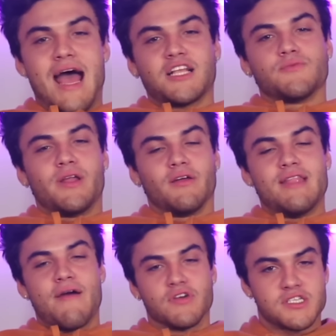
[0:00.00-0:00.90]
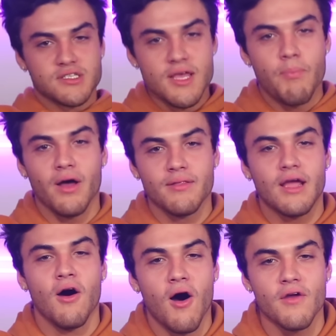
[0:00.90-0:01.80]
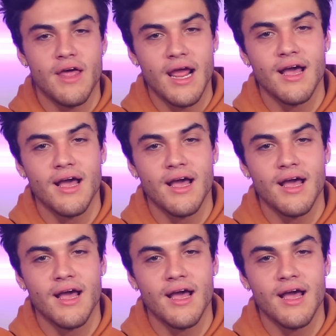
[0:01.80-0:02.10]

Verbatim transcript: That's when he'll never sleep on the car that I